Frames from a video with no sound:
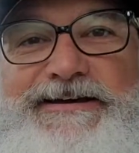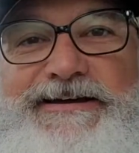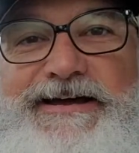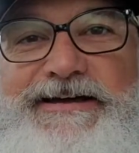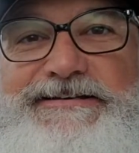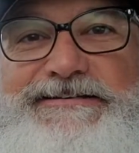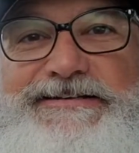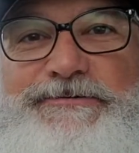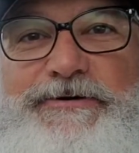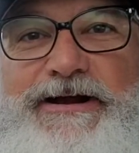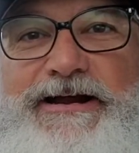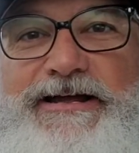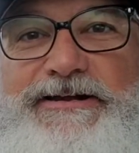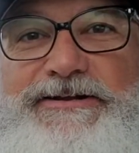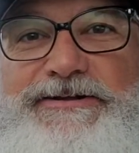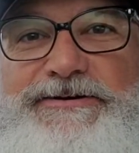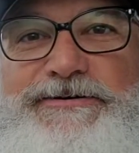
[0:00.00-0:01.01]
see what I
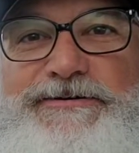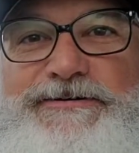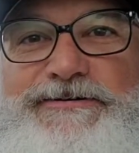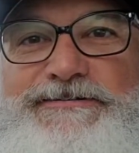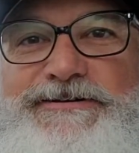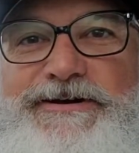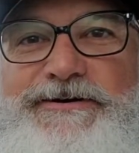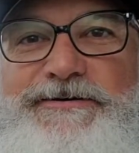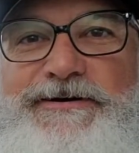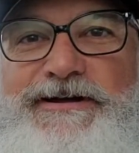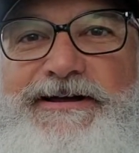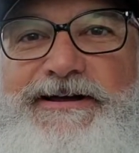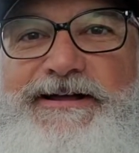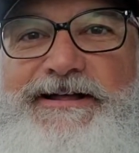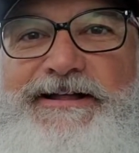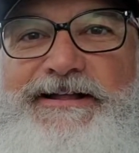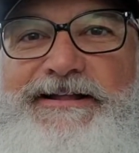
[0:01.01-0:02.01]
can do. So
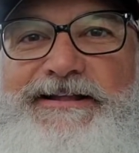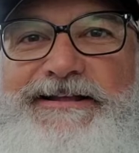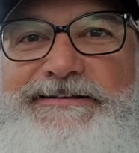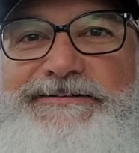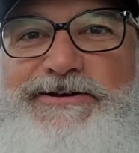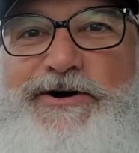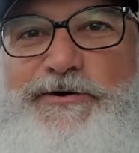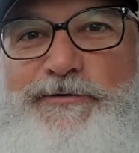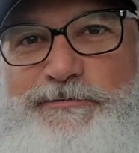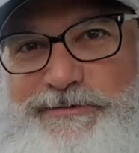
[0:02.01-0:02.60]
let's hope.